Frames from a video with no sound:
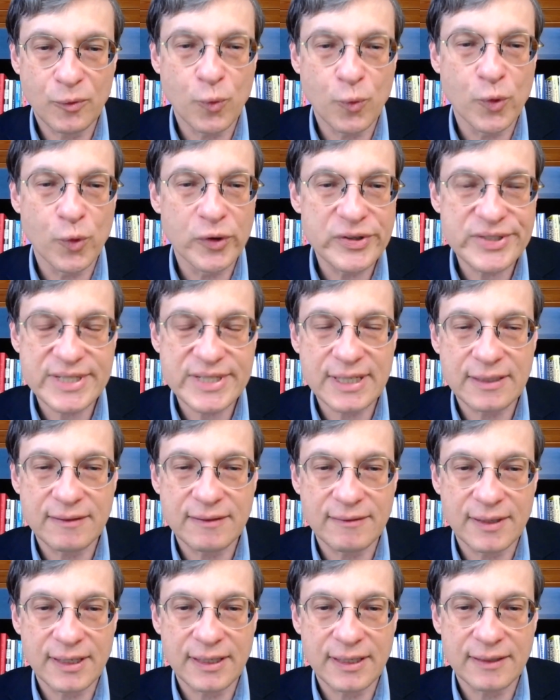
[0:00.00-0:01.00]
wars
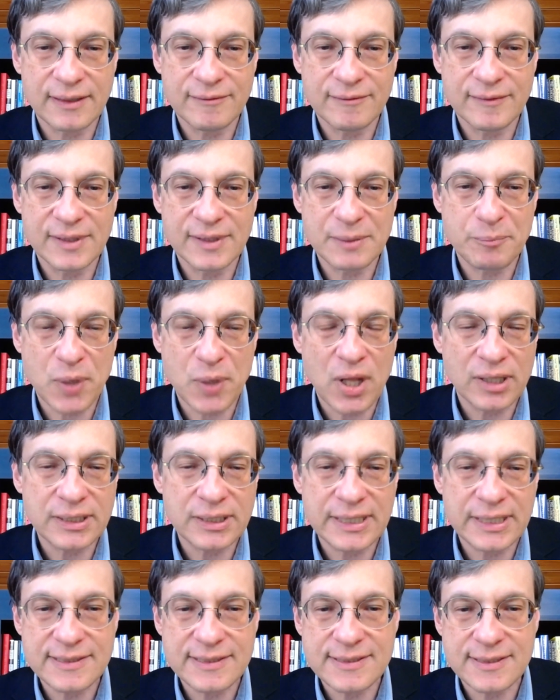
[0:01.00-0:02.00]
in the
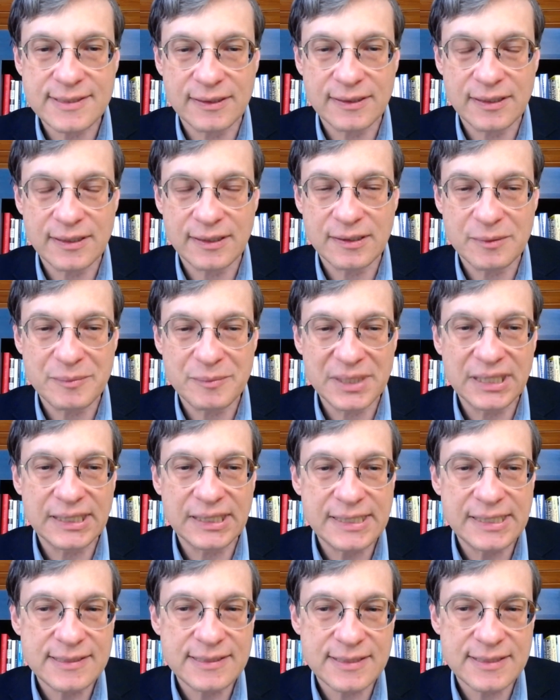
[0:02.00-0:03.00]
Balkans and in the
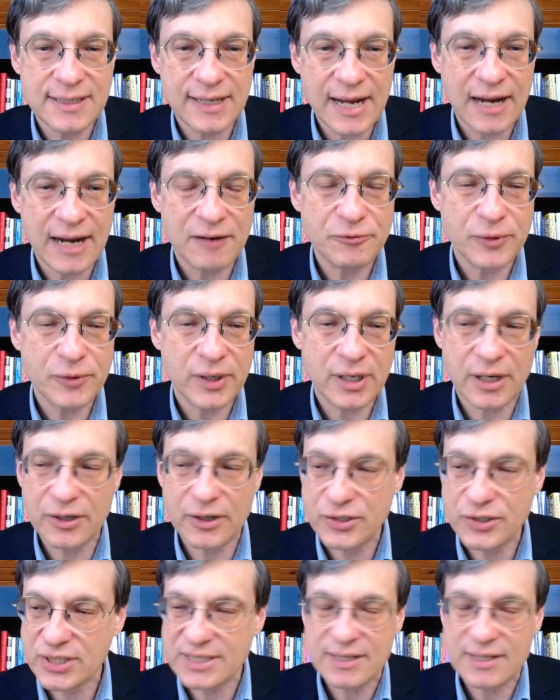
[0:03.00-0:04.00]
Middle East and Africa
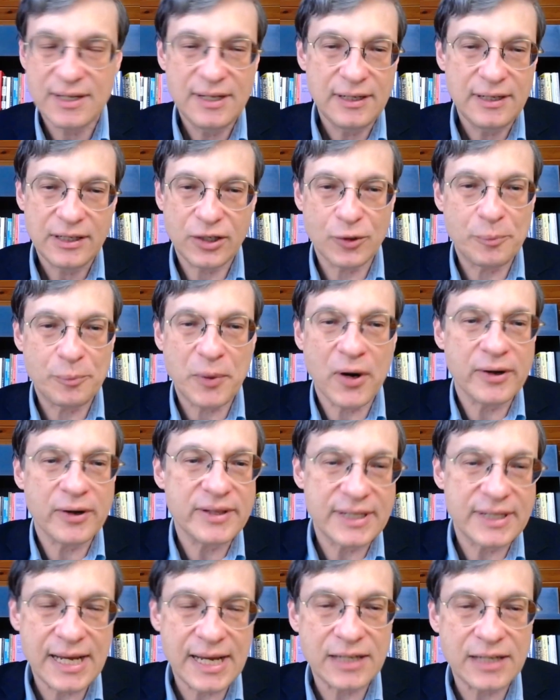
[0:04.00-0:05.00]
are just, you know,
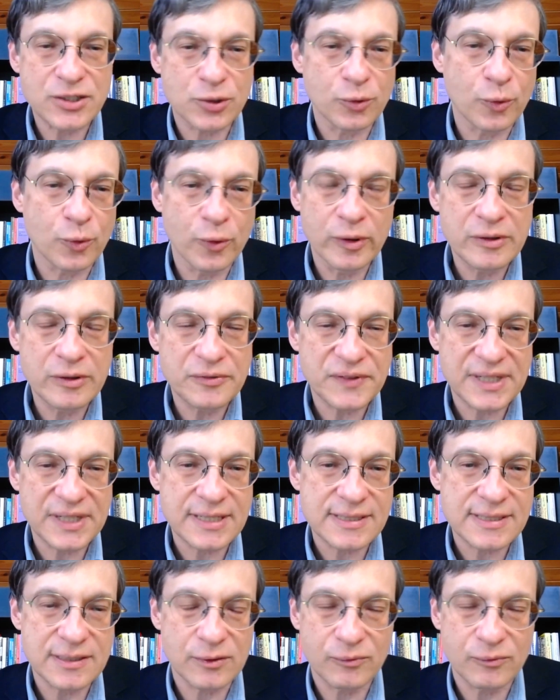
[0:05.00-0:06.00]
part of the natural order of
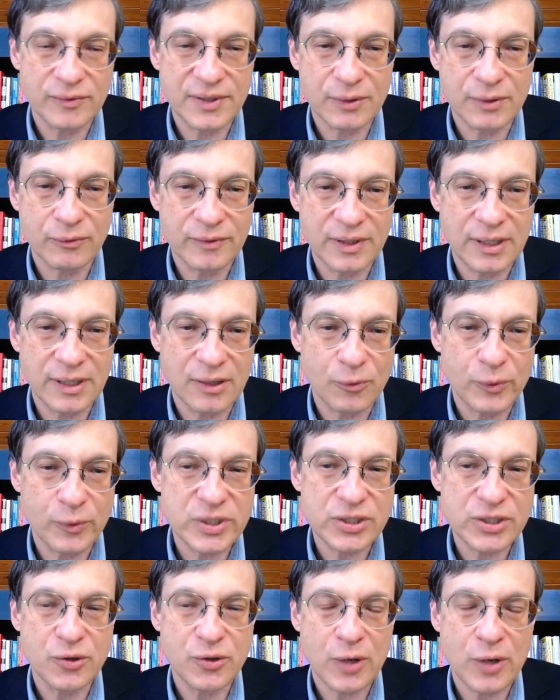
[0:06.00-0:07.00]
things, that
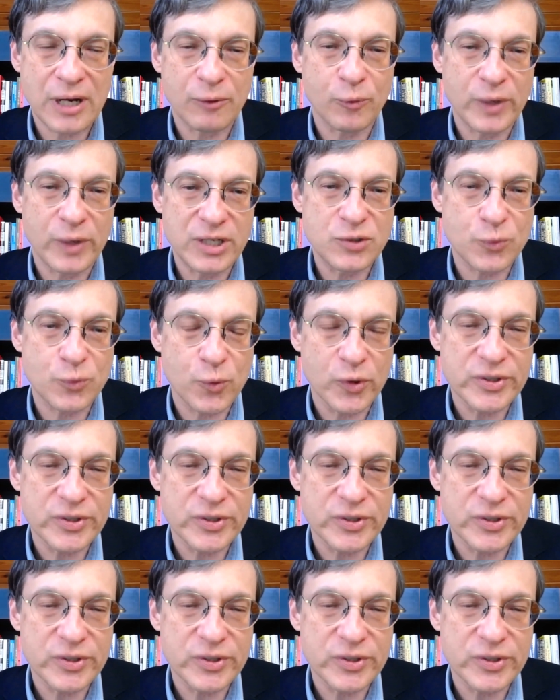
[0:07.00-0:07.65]
we should go out and wage